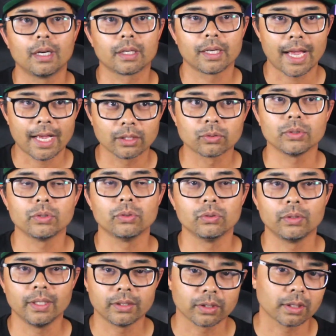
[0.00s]
as we do
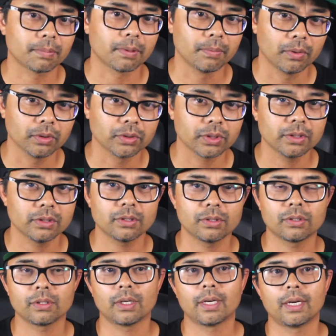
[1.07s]
these other
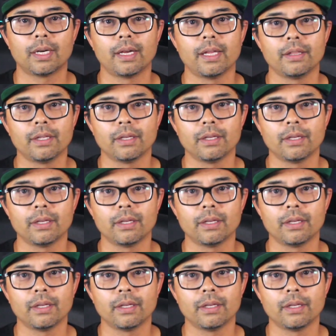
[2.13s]
promotions, and